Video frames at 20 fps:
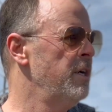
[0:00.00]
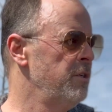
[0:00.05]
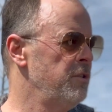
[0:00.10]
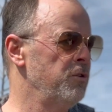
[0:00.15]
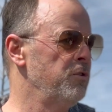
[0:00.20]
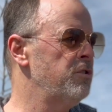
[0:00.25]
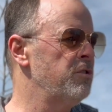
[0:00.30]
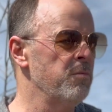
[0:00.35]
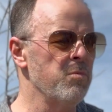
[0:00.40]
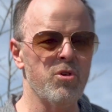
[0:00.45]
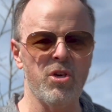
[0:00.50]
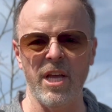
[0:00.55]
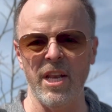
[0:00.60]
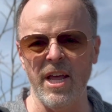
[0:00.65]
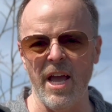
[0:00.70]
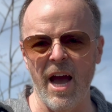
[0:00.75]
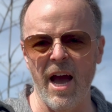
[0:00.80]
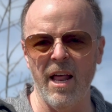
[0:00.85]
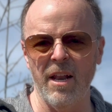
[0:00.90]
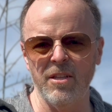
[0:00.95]
do some
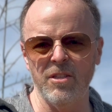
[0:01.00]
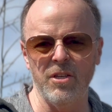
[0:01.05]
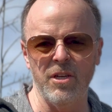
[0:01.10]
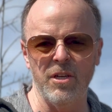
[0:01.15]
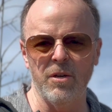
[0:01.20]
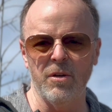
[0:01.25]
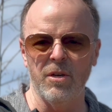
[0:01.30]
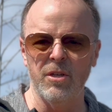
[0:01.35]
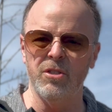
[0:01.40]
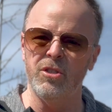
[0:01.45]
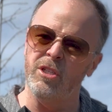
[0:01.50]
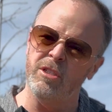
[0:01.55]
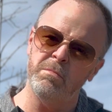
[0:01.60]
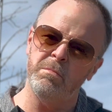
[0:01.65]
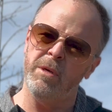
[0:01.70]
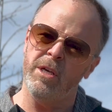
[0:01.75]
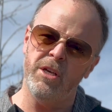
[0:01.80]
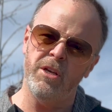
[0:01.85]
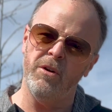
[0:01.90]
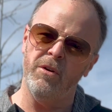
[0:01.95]
genealogy or just
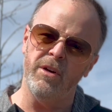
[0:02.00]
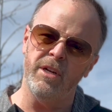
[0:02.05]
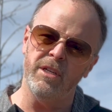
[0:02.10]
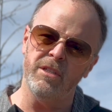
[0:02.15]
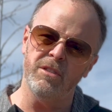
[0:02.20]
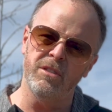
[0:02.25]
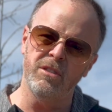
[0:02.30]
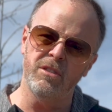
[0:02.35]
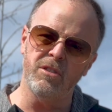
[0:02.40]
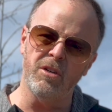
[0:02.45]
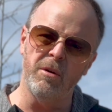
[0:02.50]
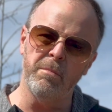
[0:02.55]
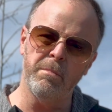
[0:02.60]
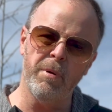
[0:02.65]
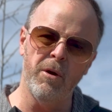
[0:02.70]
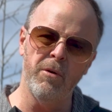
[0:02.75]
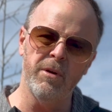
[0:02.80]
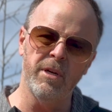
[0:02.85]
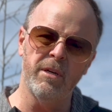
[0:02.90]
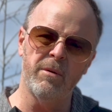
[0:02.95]
be curious and start
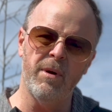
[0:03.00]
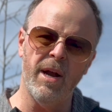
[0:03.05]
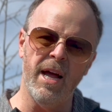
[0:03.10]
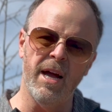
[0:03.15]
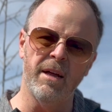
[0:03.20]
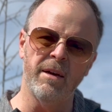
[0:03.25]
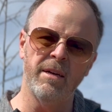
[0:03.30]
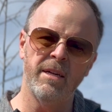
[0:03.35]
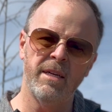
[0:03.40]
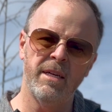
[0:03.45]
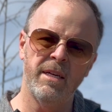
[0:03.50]
poking around.